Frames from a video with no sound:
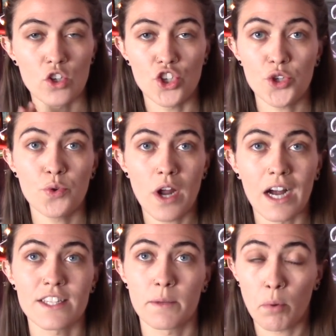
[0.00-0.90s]
do
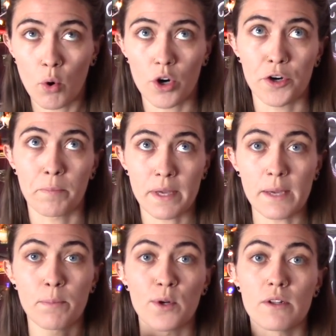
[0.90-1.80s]
not support
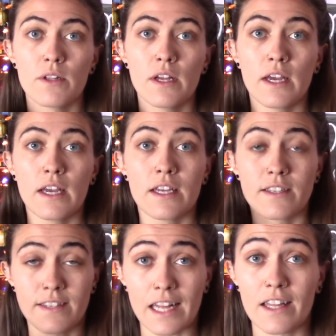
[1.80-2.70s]
people
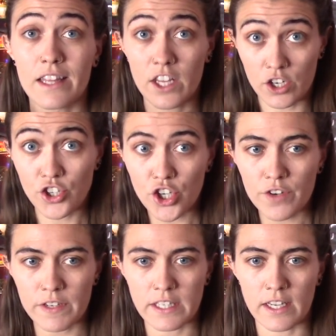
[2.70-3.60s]
selling their
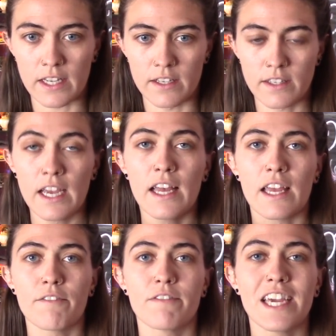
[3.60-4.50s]
services
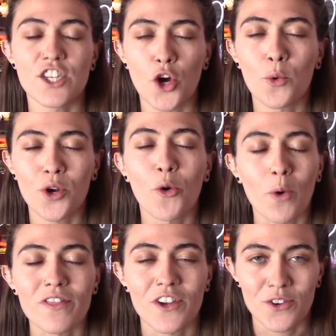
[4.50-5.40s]
if they don't know
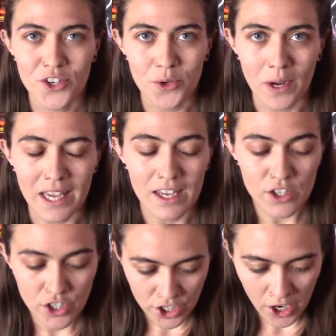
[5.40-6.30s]
what they're doing.
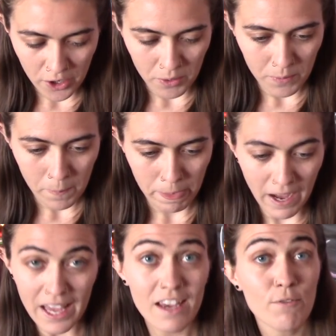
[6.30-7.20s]
So
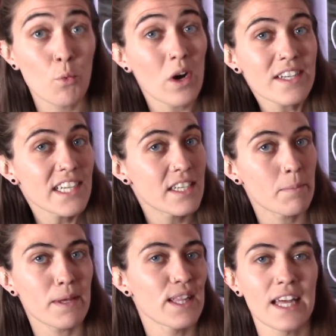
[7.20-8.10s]
I have wanted to
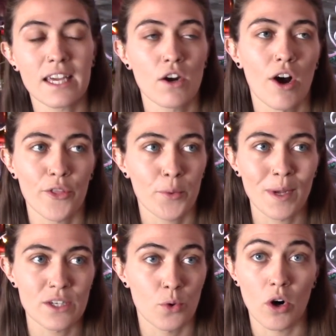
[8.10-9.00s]
be like an author
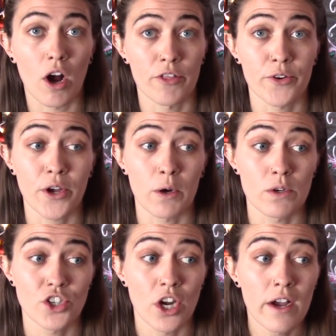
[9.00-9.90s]
mentor, author
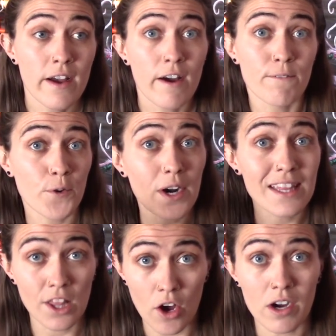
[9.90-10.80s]
coach for a
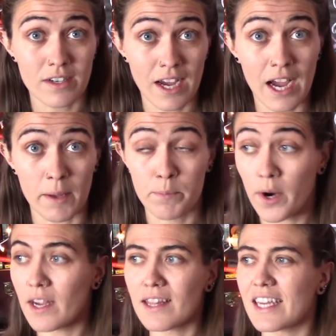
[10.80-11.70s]
long time,
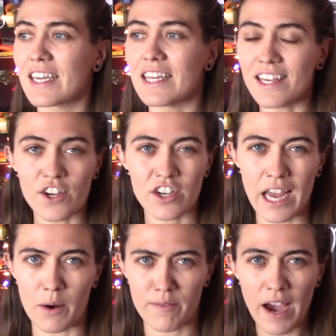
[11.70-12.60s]
probably like a year
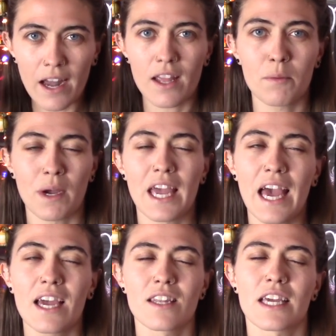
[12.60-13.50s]
now. I've had it in my
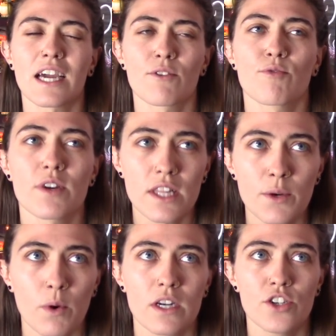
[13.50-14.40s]
head, like I really
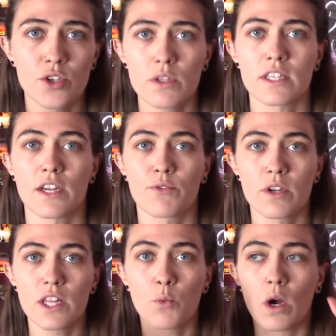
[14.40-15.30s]
want to do this. I
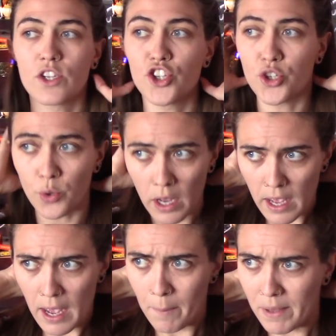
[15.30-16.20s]
really want to
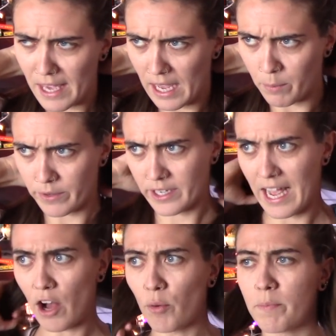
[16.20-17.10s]
be able to
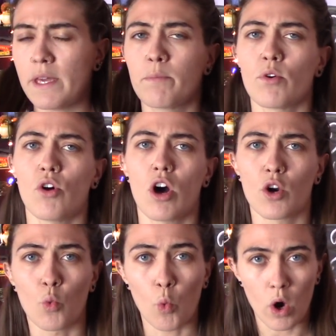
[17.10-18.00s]
help people on
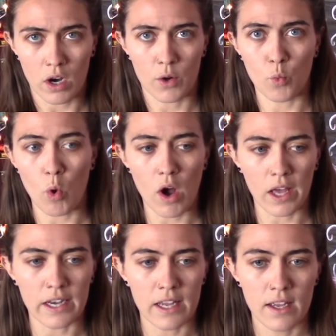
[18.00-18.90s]
a
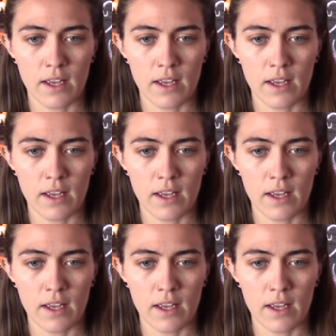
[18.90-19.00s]
one-on-one